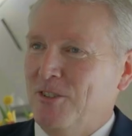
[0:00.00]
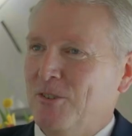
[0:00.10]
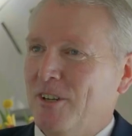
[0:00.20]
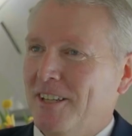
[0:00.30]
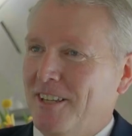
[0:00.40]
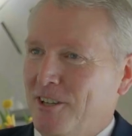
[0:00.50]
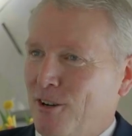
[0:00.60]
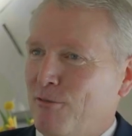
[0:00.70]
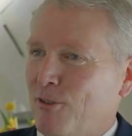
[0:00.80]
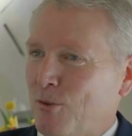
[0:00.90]
to kick
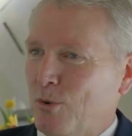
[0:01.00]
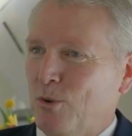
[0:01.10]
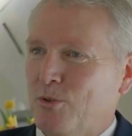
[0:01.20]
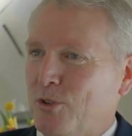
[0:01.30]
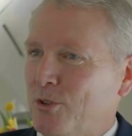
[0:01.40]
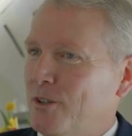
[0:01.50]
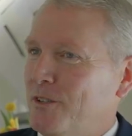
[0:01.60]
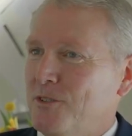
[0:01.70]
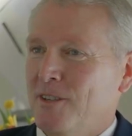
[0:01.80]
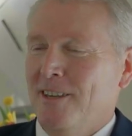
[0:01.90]
off our world tour
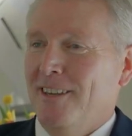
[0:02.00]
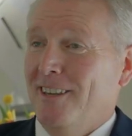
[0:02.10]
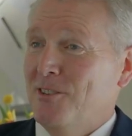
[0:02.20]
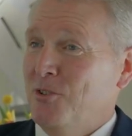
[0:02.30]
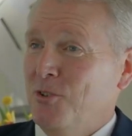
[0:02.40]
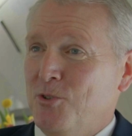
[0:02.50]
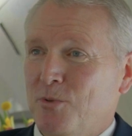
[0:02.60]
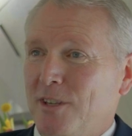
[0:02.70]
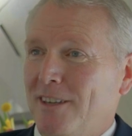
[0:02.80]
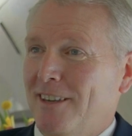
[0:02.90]
as soon as
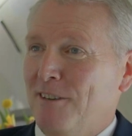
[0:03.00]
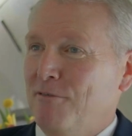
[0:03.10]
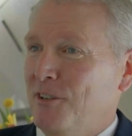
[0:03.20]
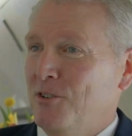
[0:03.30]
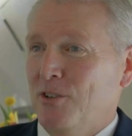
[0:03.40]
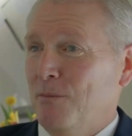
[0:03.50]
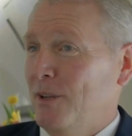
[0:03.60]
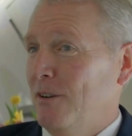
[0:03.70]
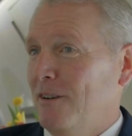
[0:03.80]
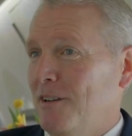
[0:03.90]
we finish up
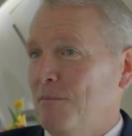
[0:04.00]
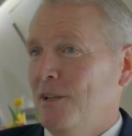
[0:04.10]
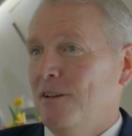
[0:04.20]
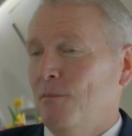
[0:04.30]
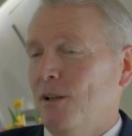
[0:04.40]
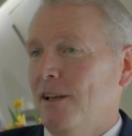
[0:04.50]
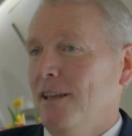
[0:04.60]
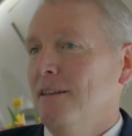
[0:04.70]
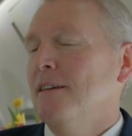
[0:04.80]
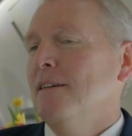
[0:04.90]
here at
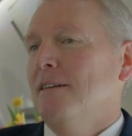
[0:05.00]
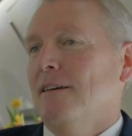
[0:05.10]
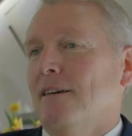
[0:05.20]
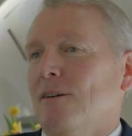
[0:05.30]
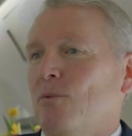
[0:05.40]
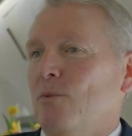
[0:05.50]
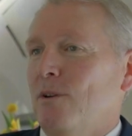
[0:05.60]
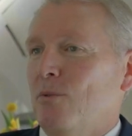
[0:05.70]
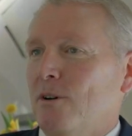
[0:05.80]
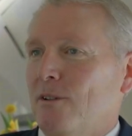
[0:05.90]
NBAA.
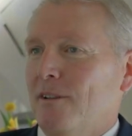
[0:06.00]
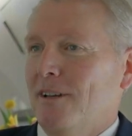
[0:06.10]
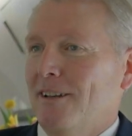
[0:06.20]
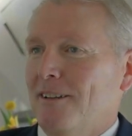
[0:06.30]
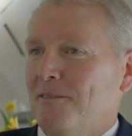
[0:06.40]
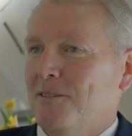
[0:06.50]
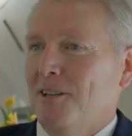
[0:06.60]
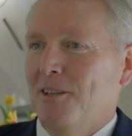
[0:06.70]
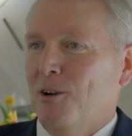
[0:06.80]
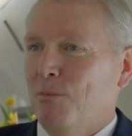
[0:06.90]
We will
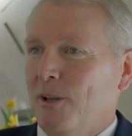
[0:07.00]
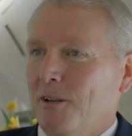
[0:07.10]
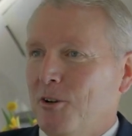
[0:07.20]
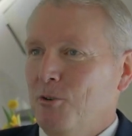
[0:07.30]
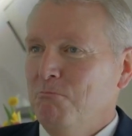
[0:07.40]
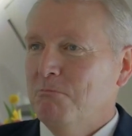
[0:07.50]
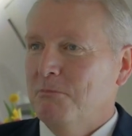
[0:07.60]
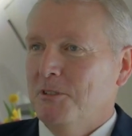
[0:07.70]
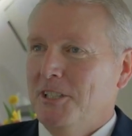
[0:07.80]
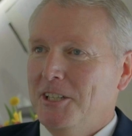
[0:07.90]
take the airplane home,
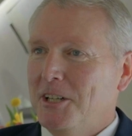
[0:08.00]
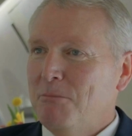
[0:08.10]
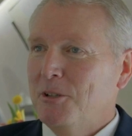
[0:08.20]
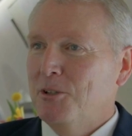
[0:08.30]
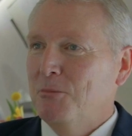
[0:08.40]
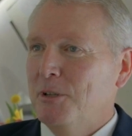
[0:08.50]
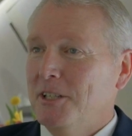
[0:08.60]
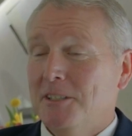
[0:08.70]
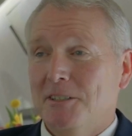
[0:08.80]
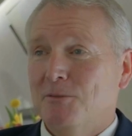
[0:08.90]
clean it up a little
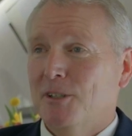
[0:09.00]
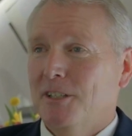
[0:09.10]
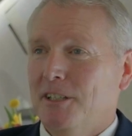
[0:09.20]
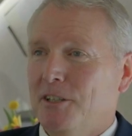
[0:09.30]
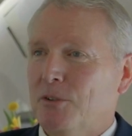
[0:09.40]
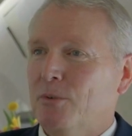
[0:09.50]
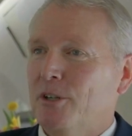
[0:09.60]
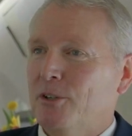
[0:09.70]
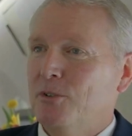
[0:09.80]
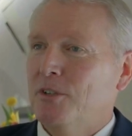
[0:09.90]
bit, and we're going to hit the
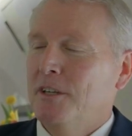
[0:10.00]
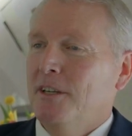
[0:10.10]
road.